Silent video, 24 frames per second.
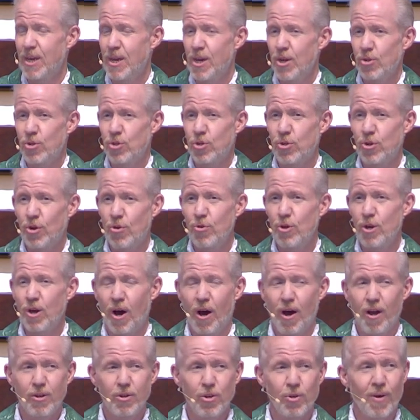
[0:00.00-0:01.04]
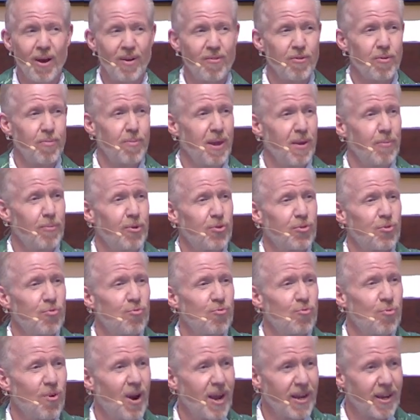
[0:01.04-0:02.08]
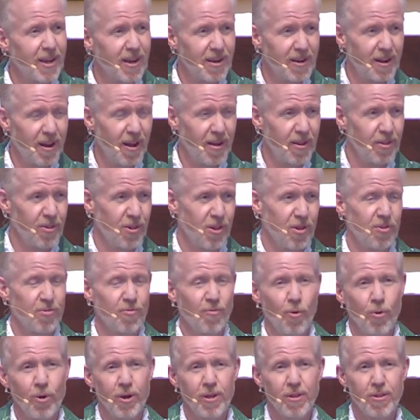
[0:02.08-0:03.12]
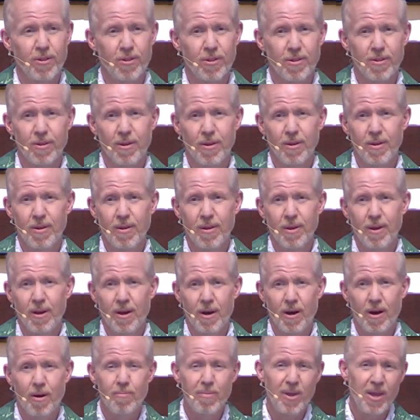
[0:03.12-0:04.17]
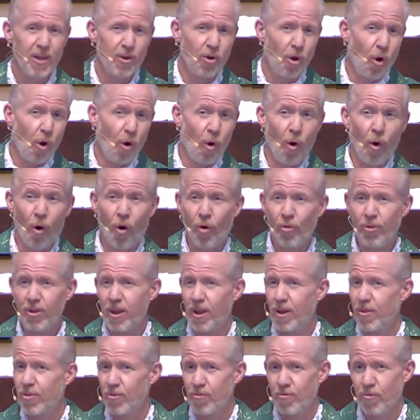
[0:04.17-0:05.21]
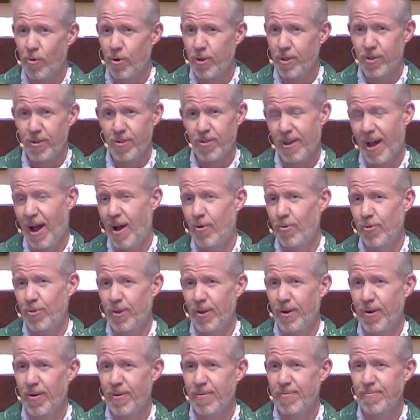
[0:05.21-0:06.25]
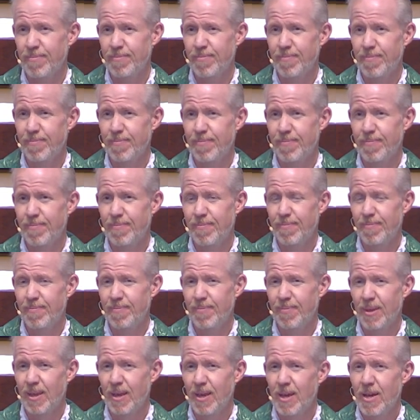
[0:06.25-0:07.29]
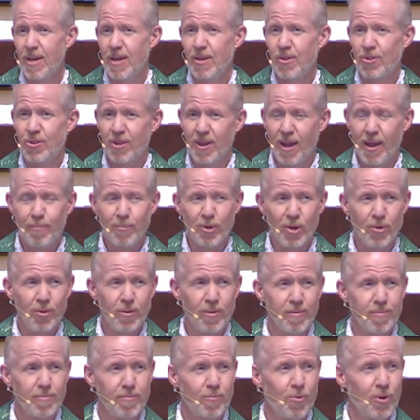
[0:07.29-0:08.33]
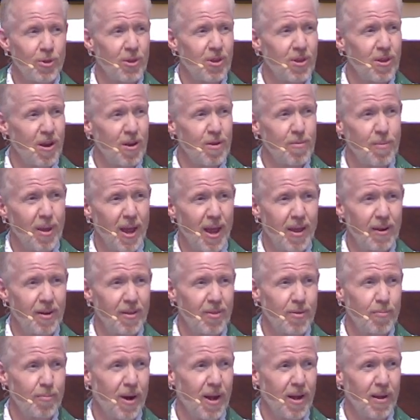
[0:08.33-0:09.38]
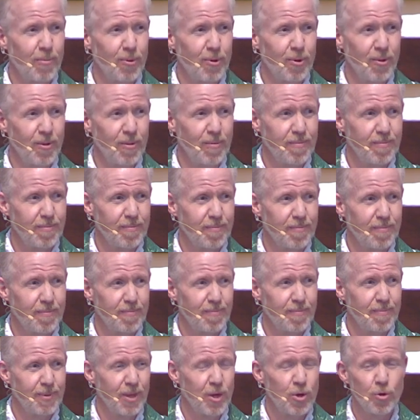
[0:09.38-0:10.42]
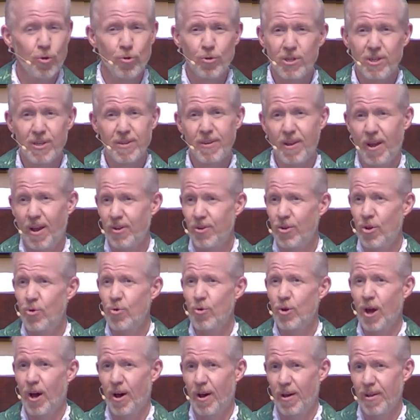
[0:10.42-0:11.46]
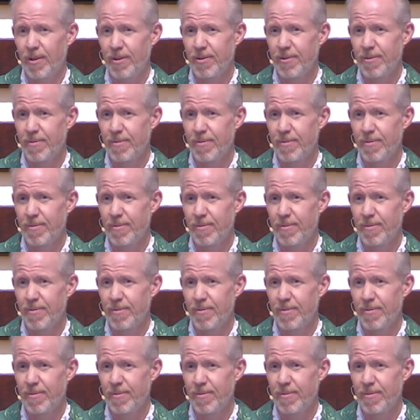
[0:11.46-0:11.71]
To know God, you have to be able to recognize his voice amid all the other voices out there. Samuel was a young man in the Bible who did not know God.